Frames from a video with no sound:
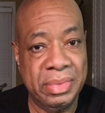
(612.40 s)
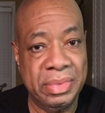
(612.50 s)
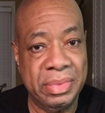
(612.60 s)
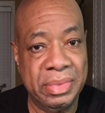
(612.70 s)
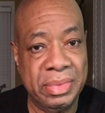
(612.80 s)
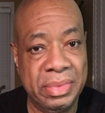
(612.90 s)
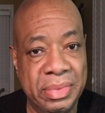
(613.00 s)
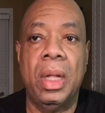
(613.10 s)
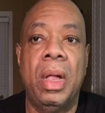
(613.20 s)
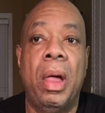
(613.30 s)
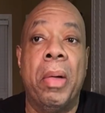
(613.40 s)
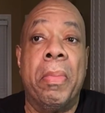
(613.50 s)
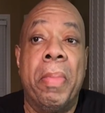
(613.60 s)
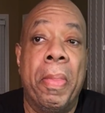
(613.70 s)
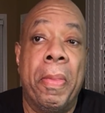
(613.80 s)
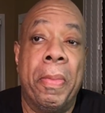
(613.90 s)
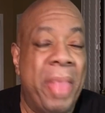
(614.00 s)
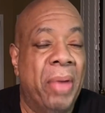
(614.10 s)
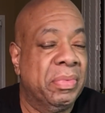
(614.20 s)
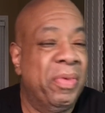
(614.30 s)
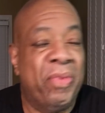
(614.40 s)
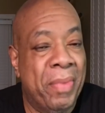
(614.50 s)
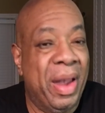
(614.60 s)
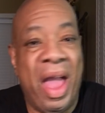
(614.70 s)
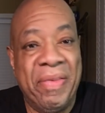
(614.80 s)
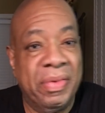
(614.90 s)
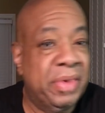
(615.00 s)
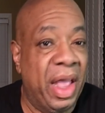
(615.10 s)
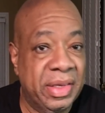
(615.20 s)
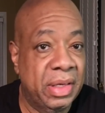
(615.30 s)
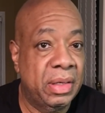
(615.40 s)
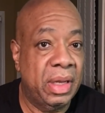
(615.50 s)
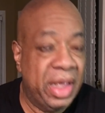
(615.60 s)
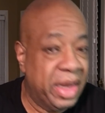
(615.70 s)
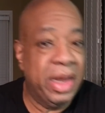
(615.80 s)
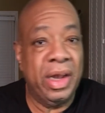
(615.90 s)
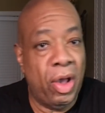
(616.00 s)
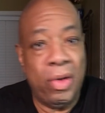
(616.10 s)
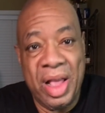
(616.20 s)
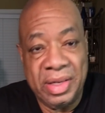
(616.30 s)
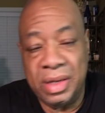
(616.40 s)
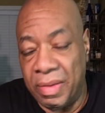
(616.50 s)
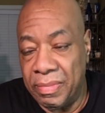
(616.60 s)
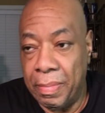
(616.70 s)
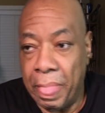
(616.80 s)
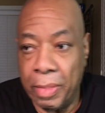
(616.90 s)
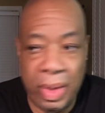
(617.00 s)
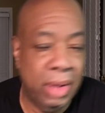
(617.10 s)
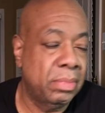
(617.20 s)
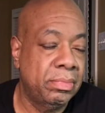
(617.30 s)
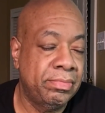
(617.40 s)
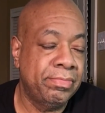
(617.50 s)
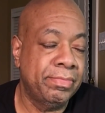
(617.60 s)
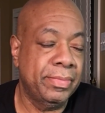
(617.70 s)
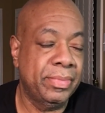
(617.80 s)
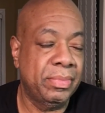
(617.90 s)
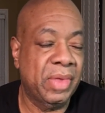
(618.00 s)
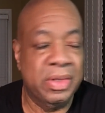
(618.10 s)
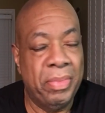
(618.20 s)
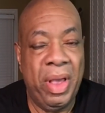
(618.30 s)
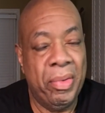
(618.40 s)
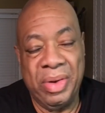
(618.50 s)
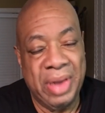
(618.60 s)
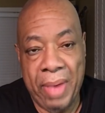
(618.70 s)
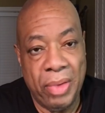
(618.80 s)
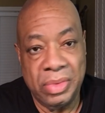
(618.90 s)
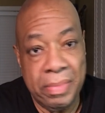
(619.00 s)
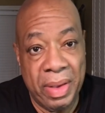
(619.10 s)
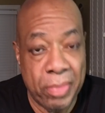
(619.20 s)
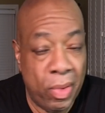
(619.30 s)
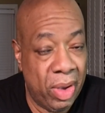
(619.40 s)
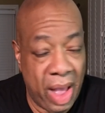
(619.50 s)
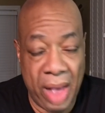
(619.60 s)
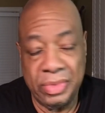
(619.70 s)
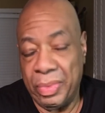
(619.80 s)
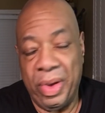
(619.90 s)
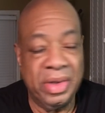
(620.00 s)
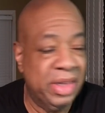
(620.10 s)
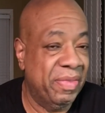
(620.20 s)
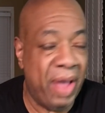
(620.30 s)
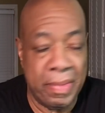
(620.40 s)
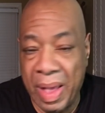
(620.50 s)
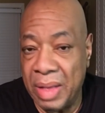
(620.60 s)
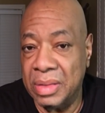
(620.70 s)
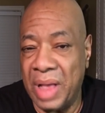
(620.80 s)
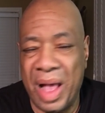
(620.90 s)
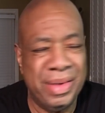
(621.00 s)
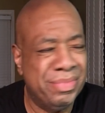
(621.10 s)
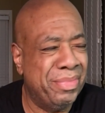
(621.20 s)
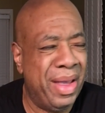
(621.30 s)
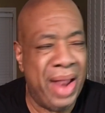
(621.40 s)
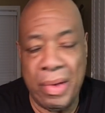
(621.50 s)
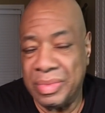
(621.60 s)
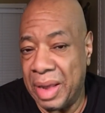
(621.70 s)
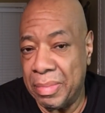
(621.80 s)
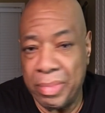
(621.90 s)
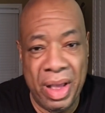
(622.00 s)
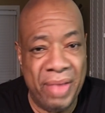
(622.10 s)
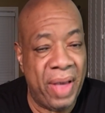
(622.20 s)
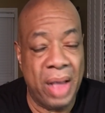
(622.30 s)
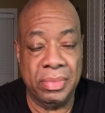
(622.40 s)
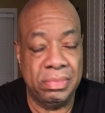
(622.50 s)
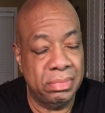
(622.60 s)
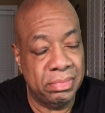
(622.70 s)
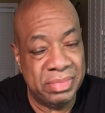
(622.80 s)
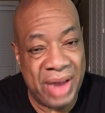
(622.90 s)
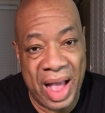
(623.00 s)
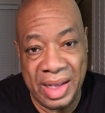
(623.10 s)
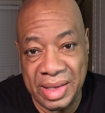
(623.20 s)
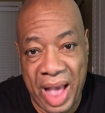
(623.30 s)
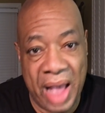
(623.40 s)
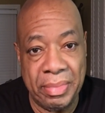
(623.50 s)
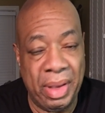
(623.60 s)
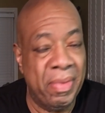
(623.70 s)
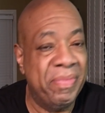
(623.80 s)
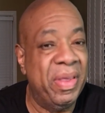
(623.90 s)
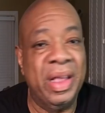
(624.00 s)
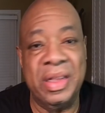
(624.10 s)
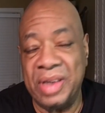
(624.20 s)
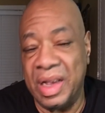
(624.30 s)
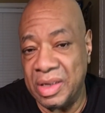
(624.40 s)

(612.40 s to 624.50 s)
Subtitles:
That was before my life of changing, eating and all that stuff. Well, because, man, one time I was a big boy. I was 365 pounds. I was out of breath. But I got becoming vegan, changed all my world, not a problem.